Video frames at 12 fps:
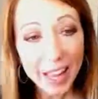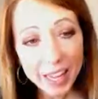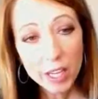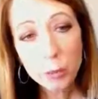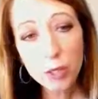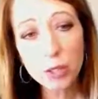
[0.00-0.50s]

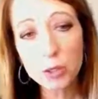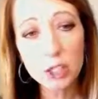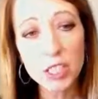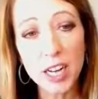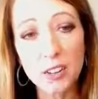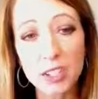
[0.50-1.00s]
Anyone who
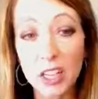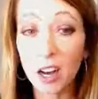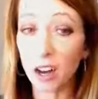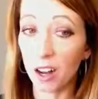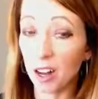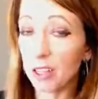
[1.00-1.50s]
shouts
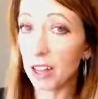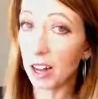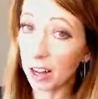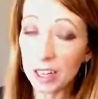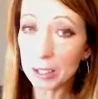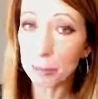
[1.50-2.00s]
Allah
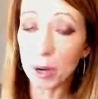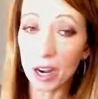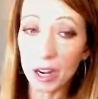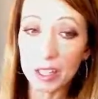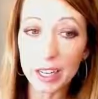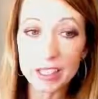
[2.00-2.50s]

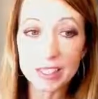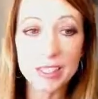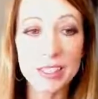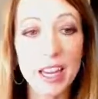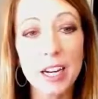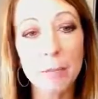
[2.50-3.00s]
Akbar in
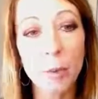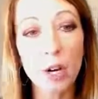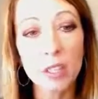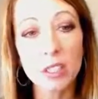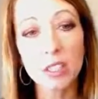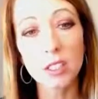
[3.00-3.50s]
St.
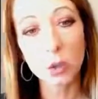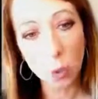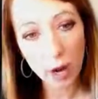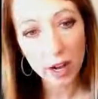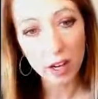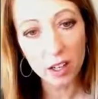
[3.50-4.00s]
Mark's
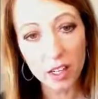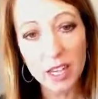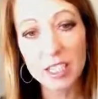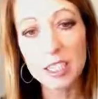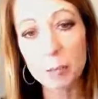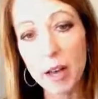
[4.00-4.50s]
Square can
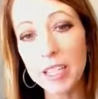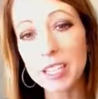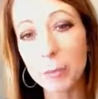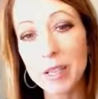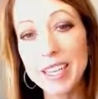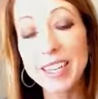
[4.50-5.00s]
expect
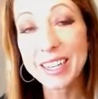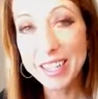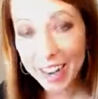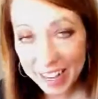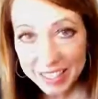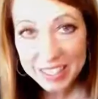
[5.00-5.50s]
to be
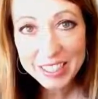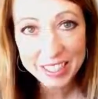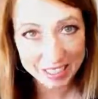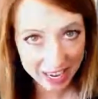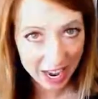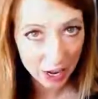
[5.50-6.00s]

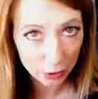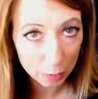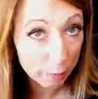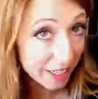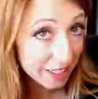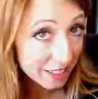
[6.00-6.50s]
gunned down
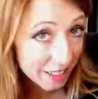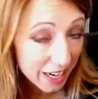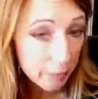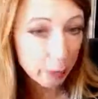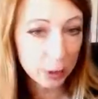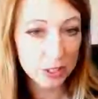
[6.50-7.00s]
by
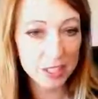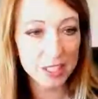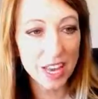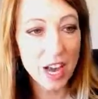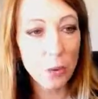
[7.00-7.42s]
snipers